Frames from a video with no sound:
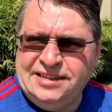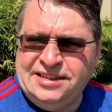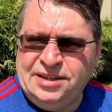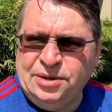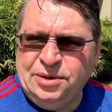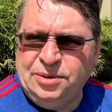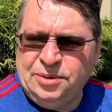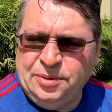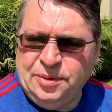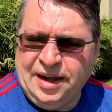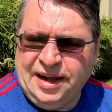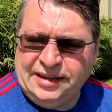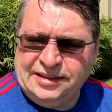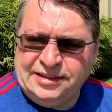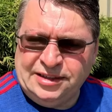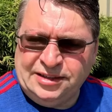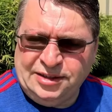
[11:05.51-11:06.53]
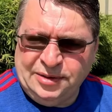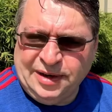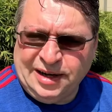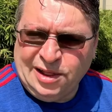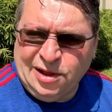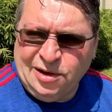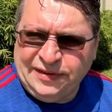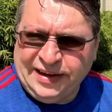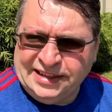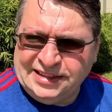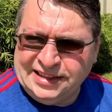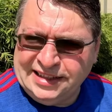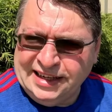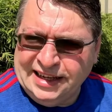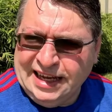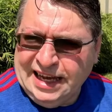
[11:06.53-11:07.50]
to uh, to do a clove hitch
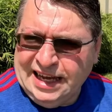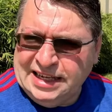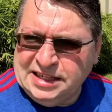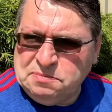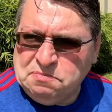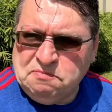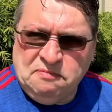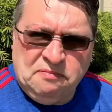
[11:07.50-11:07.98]
is